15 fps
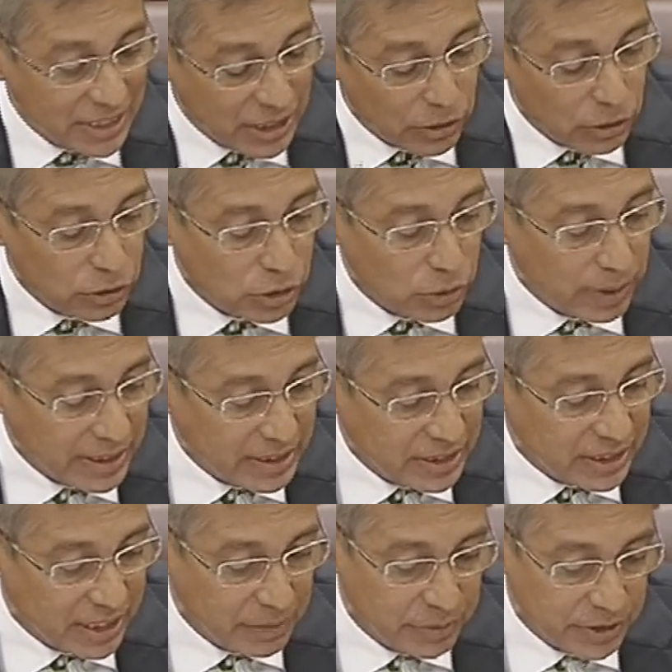And this is
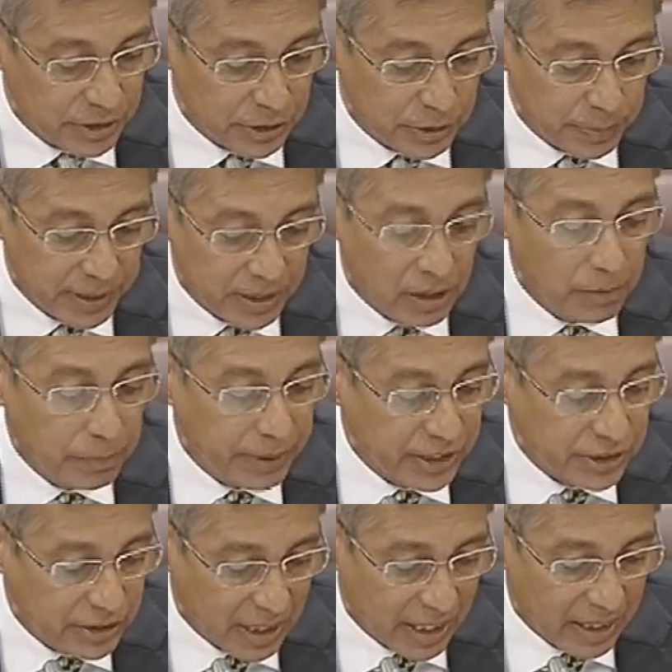also what it said, Mr.
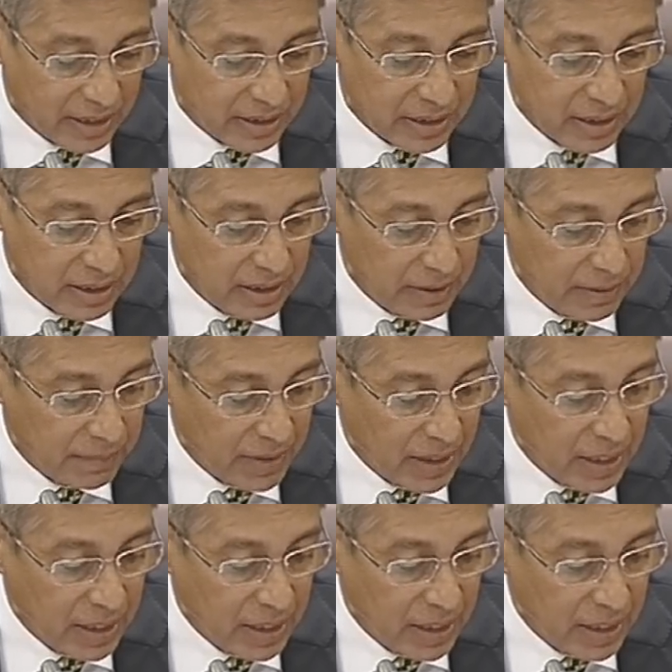Speaker, on page 9.